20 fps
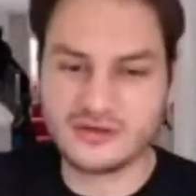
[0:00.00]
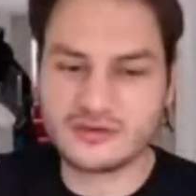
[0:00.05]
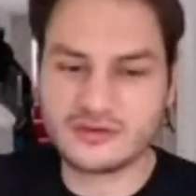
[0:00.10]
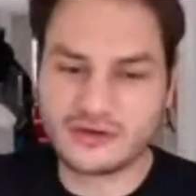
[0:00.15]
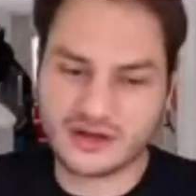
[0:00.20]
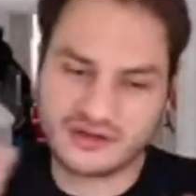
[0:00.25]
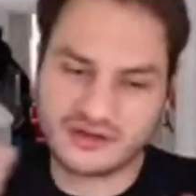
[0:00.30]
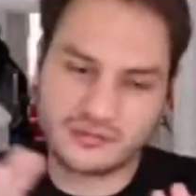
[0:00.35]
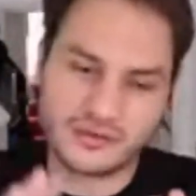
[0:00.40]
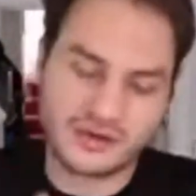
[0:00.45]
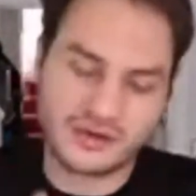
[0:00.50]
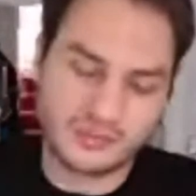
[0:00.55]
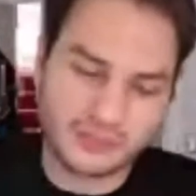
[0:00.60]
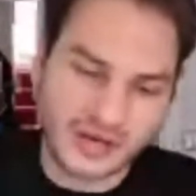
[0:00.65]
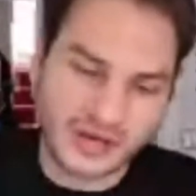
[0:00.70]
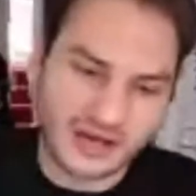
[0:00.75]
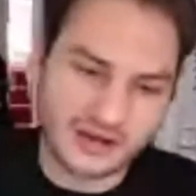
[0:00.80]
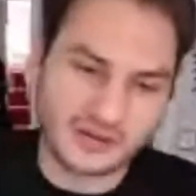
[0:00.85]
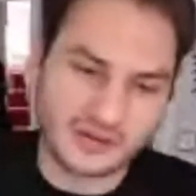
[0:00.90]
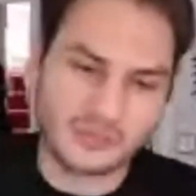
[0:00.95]
You kind of want
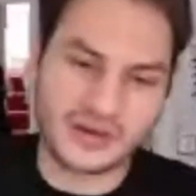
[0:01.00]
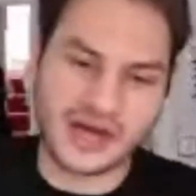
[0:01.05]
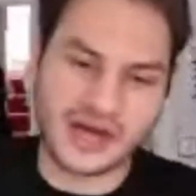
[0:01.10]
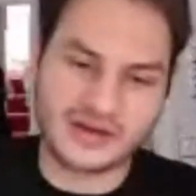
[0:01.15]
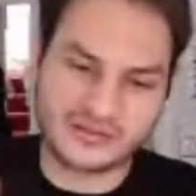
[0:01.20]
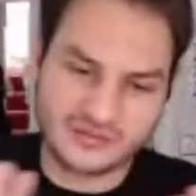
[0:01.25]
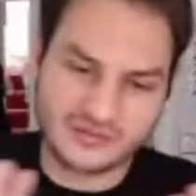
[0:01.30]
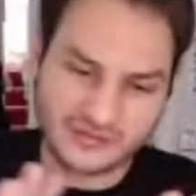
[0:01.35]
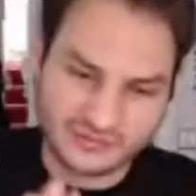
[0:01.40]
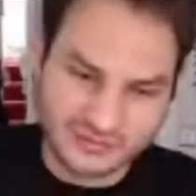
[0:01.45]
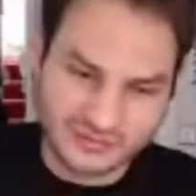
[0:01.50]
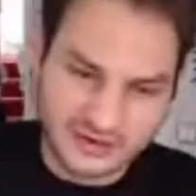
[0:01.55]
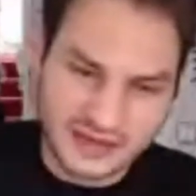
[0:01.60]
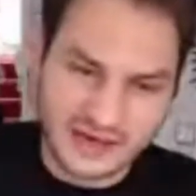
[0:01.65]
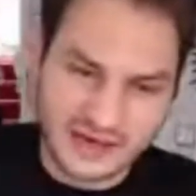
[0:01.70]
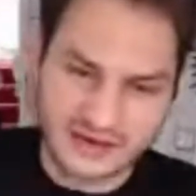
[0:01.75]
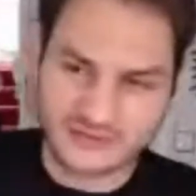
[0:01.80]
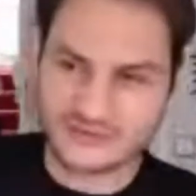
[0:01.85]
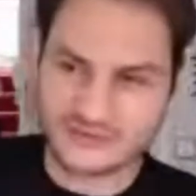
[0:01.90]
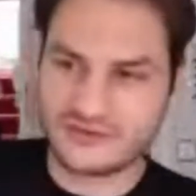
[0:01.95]
a passive,
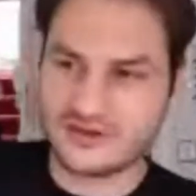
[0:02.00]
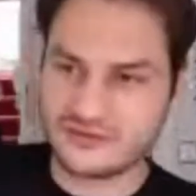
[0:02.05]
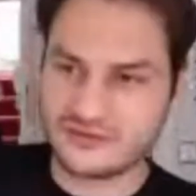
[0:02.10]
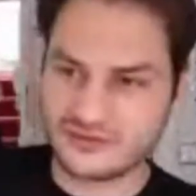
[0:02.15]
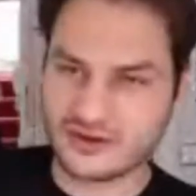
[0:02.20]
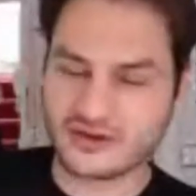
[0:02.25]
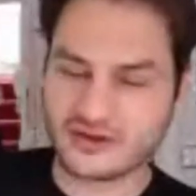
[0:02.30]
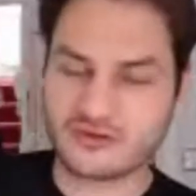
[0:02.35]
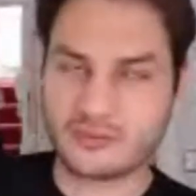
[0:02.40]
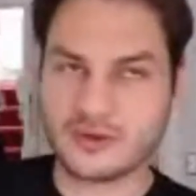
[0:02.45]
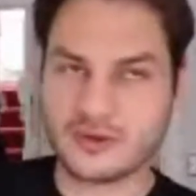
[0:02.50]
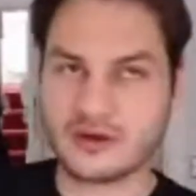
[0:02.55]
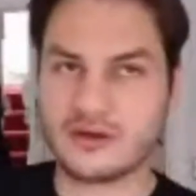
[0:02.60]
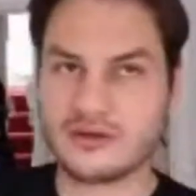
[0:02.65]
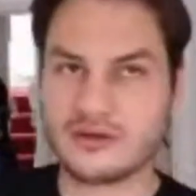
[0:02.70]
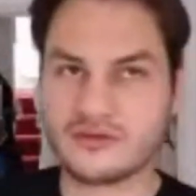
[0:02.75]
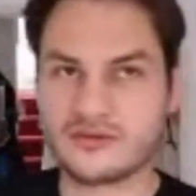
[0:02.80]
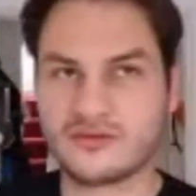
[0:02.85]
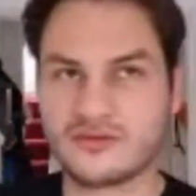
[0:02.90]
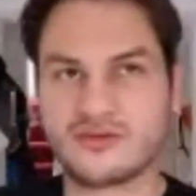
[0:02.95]
relaxed DeFi
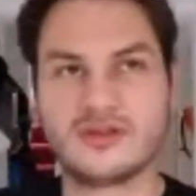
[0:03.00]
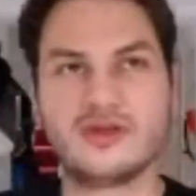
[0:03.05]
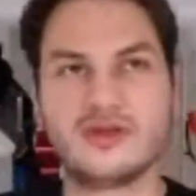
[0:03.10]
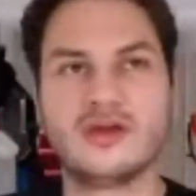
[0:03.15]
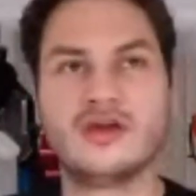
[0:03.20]
experience,